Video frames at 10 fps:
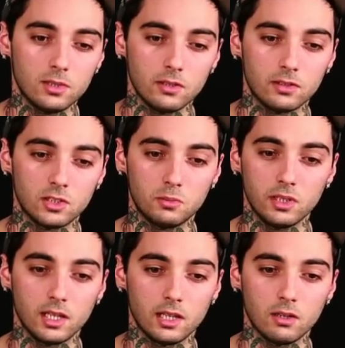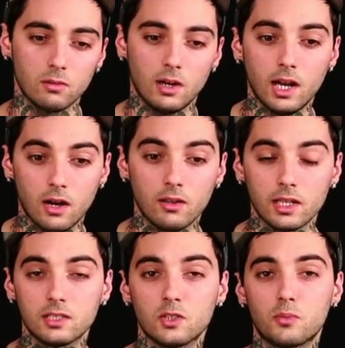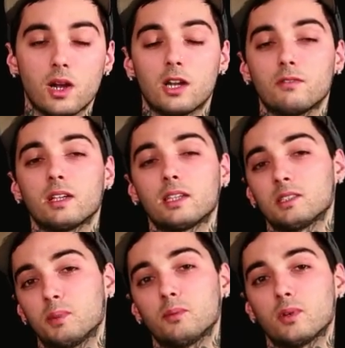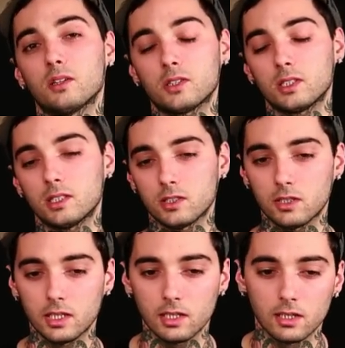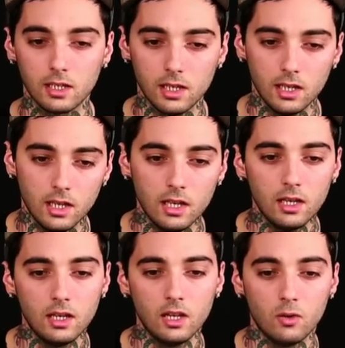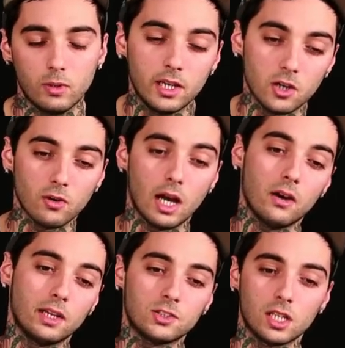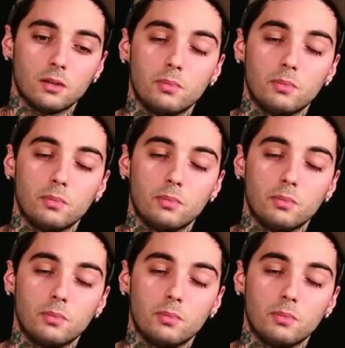up to and just be like, wow, like, so proud of, like, his big brother. So, like, when I go out and I try